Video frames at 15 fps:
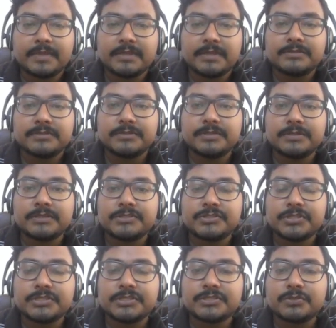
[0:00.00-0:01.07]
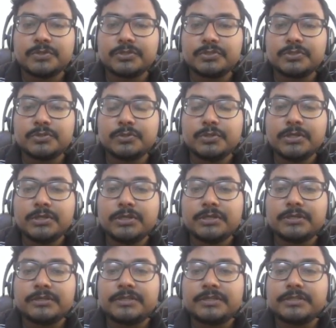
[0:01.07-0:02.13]
So it is just going to
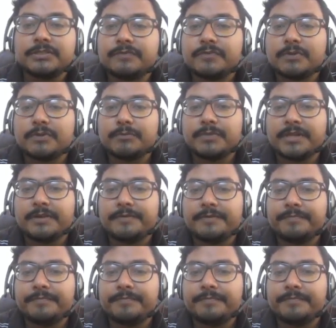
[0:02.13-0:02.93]
return from there.